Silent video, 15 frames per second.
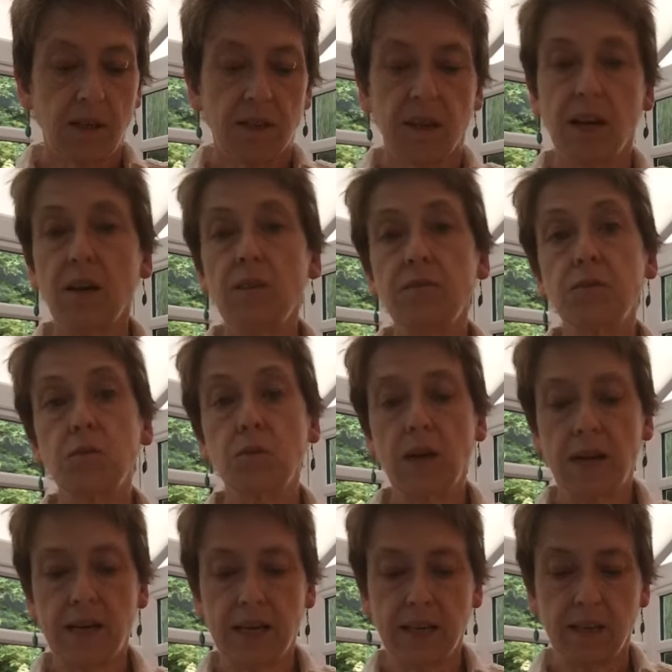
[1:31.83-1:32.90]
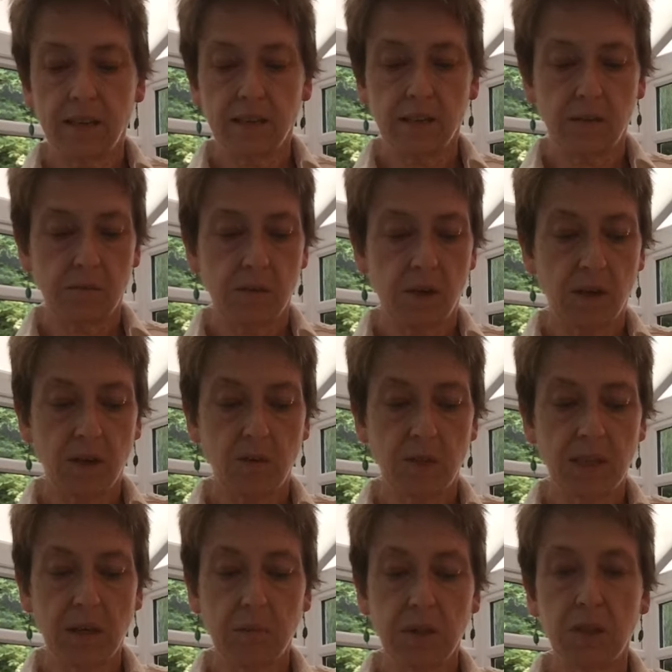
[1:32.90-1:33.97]
The helpful way that Marc
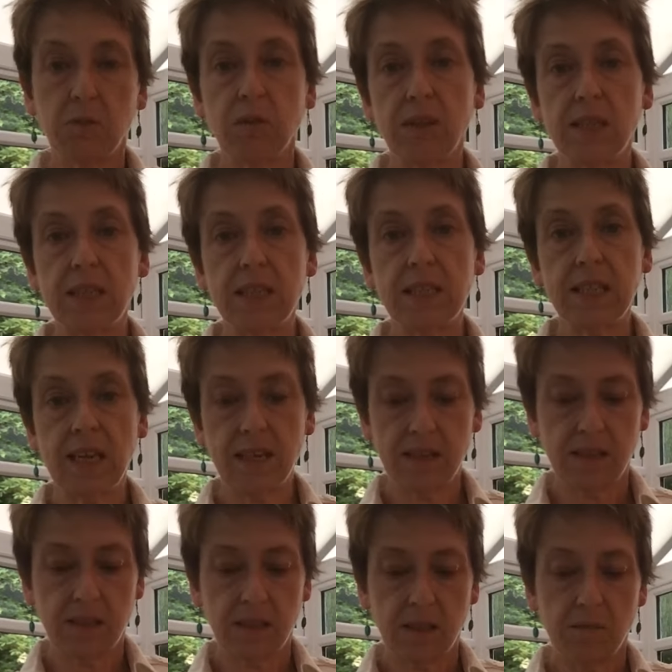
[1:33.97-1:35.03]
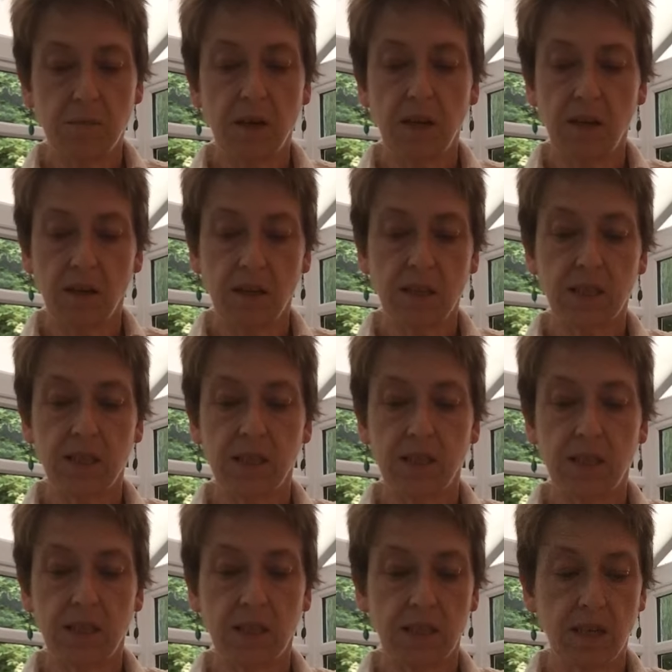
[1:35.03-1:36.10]
was able to understand my likes and
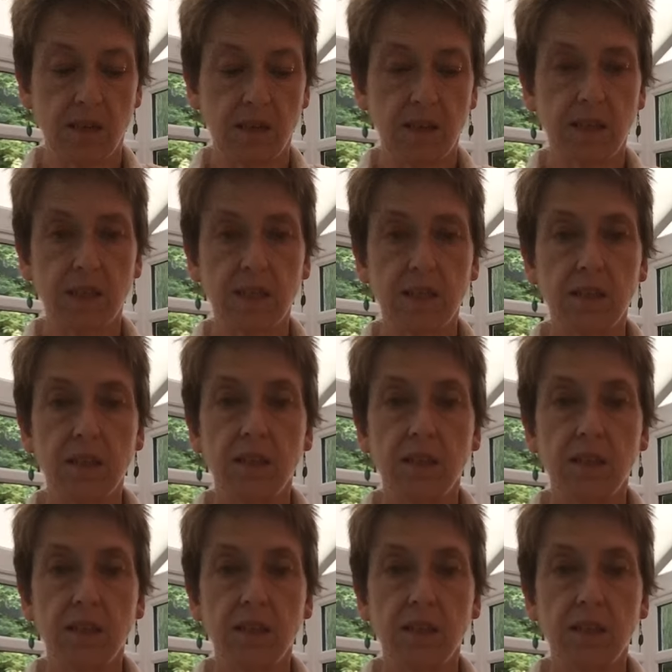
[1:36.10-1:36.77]
dislikes